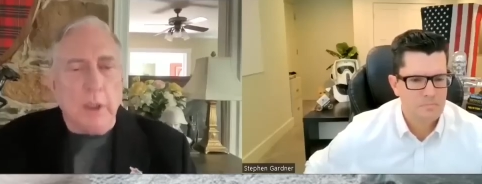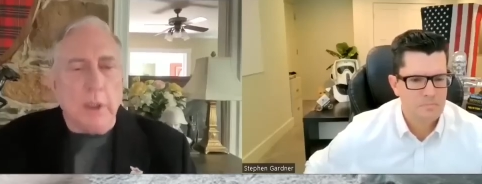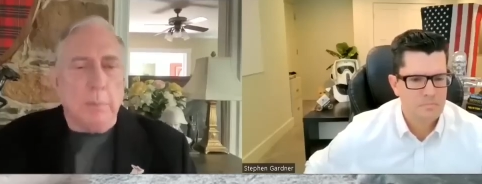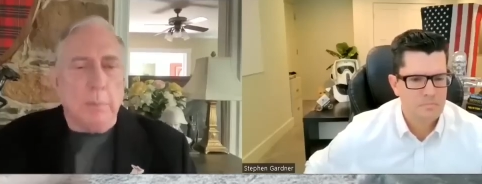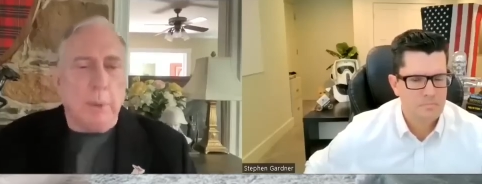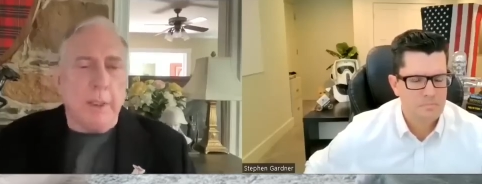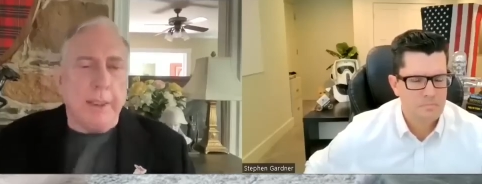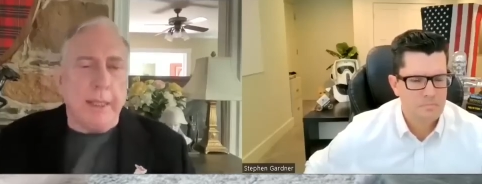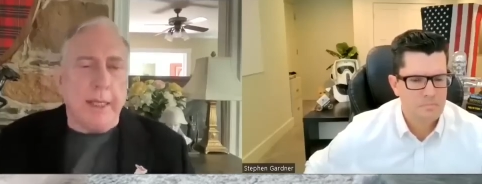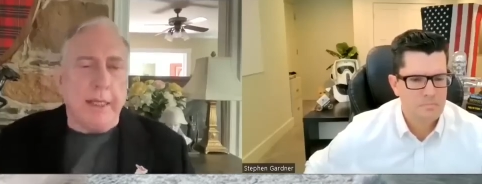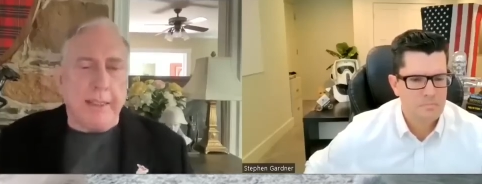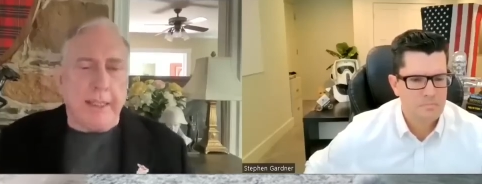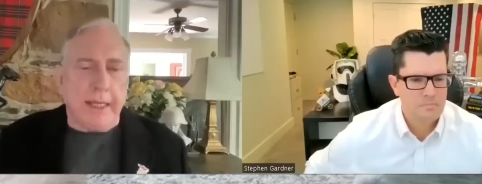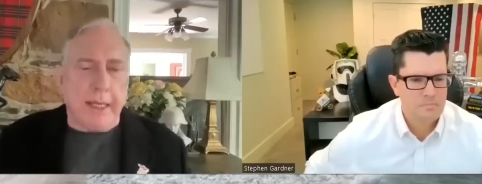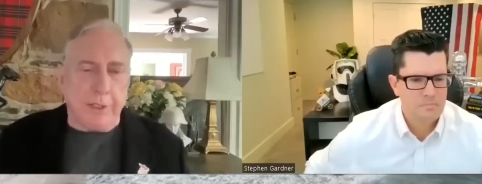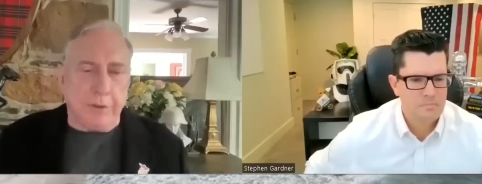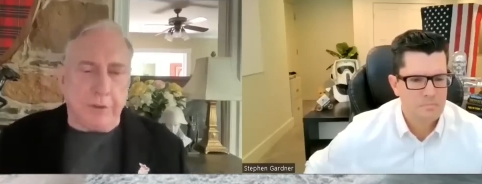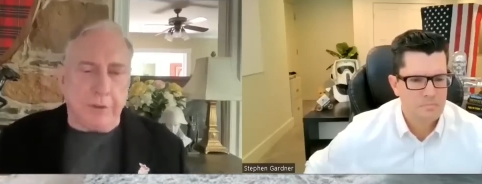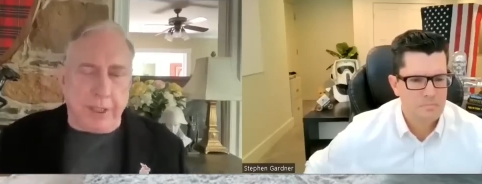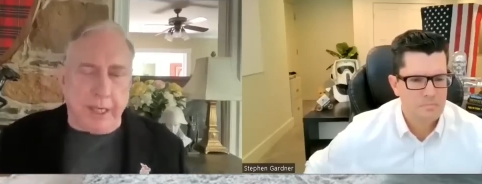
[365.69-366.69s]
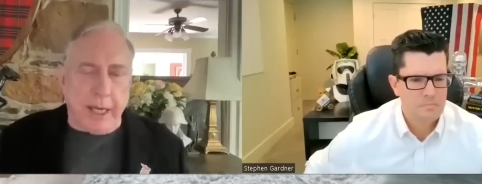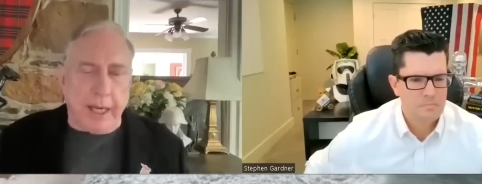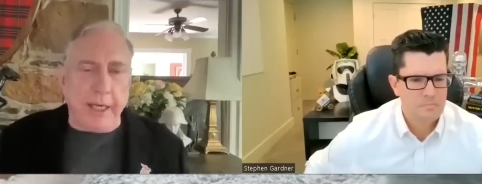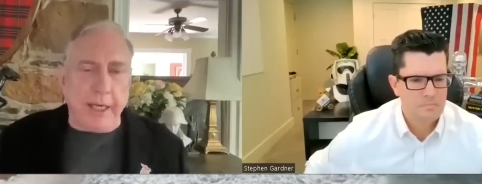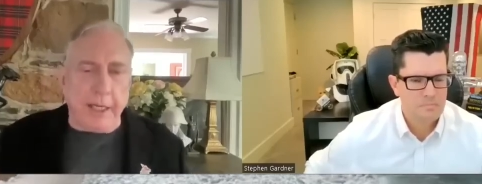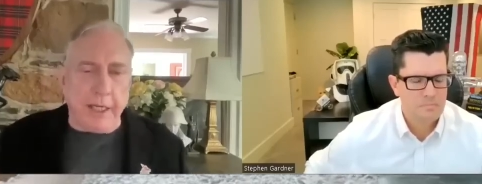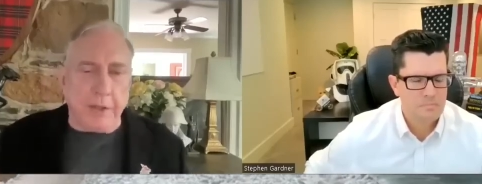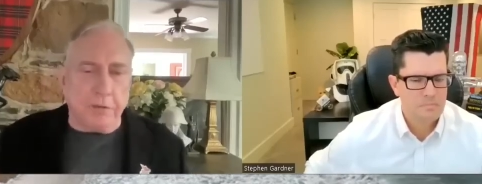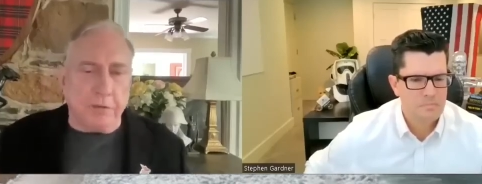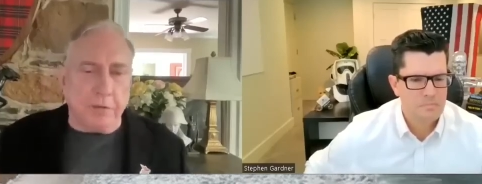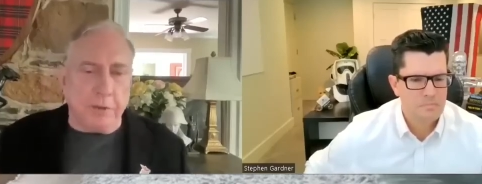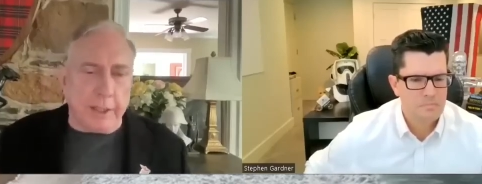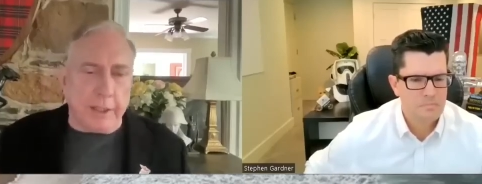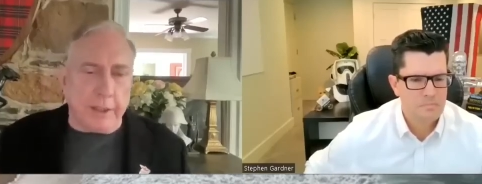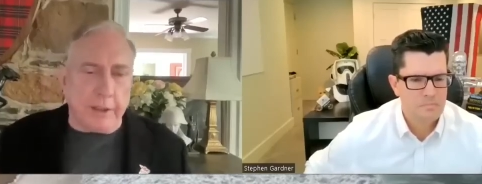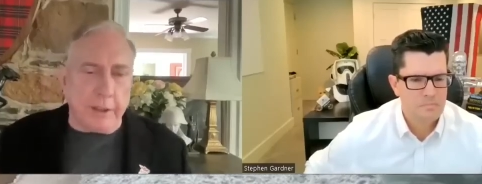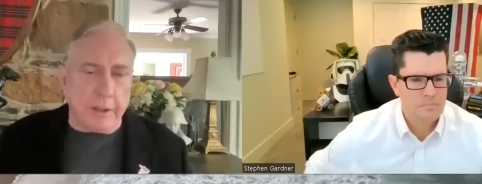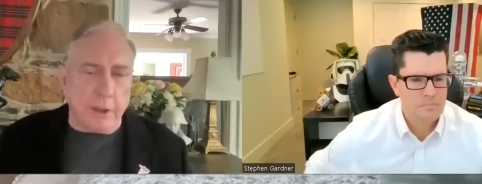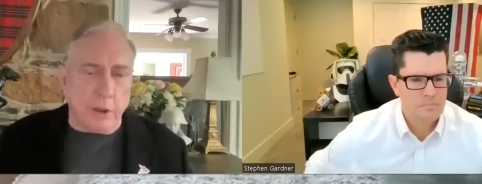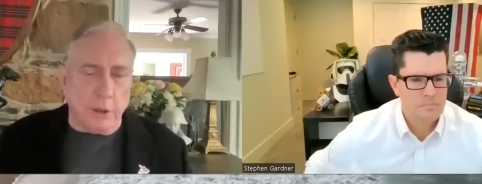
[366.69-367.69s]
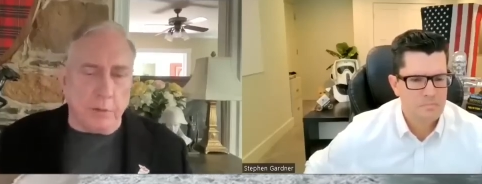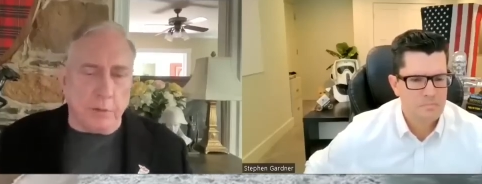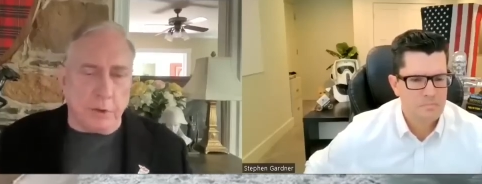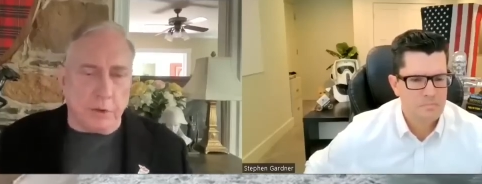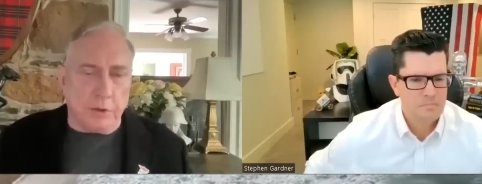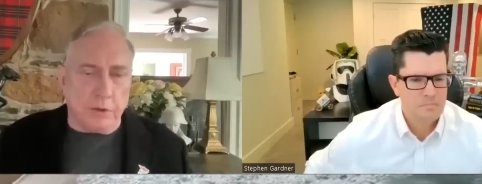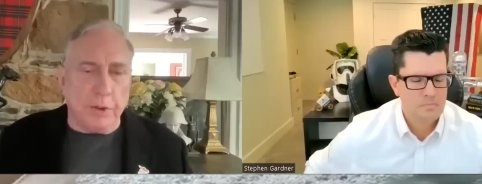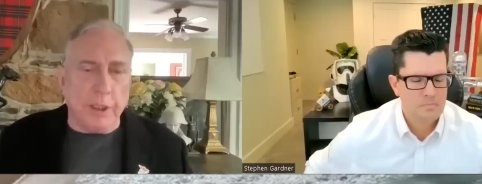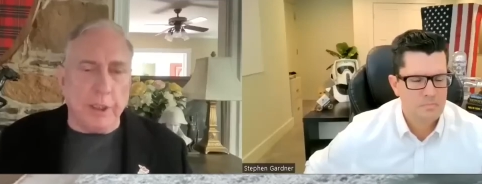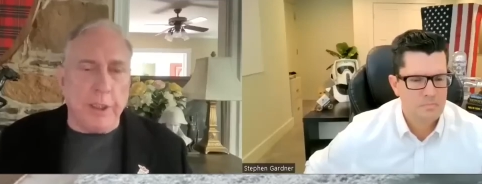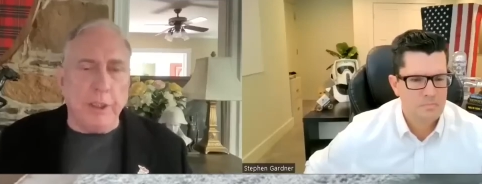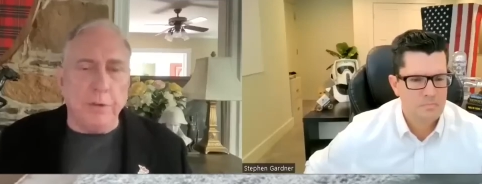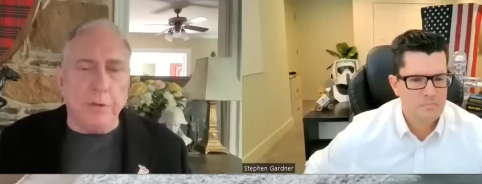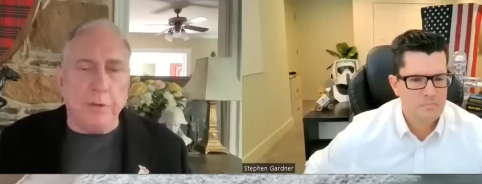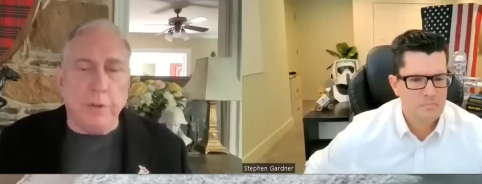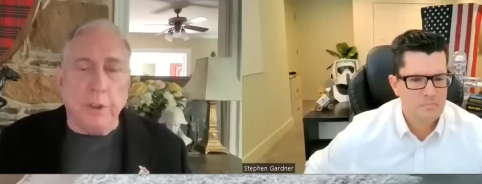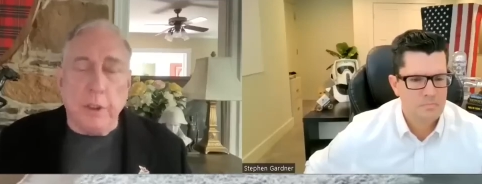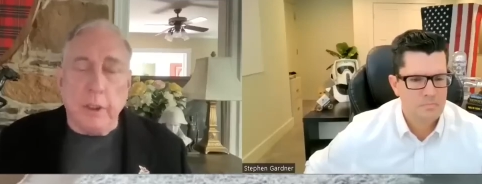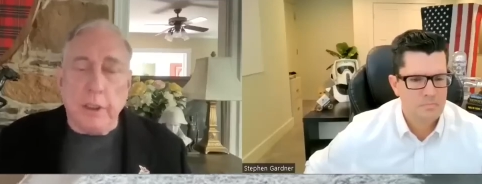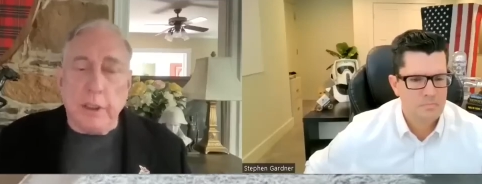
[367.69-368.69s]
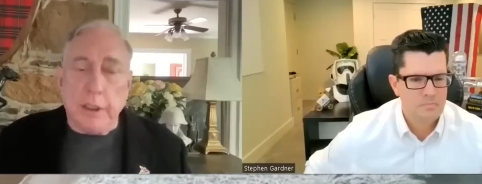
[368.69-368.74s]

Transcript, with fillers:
Speaker 1: But that cascading effect overseas